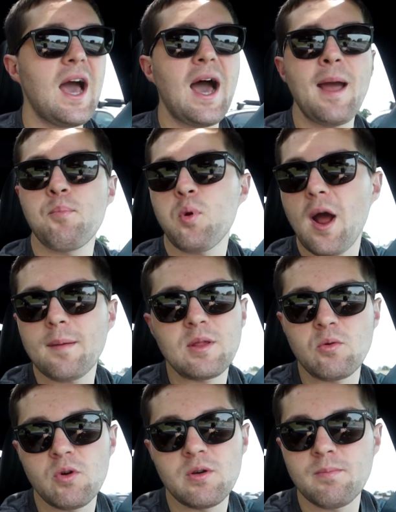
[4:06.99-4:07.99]
I
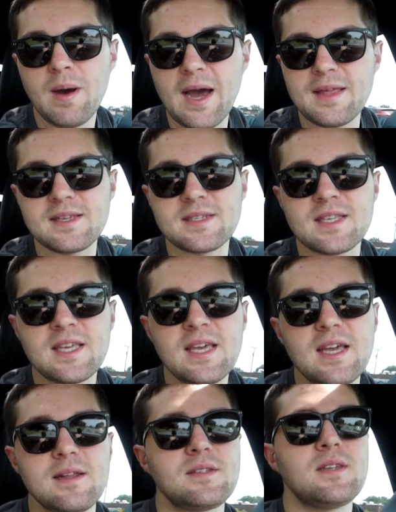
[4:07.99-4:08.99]
probably wouldn't buy this kit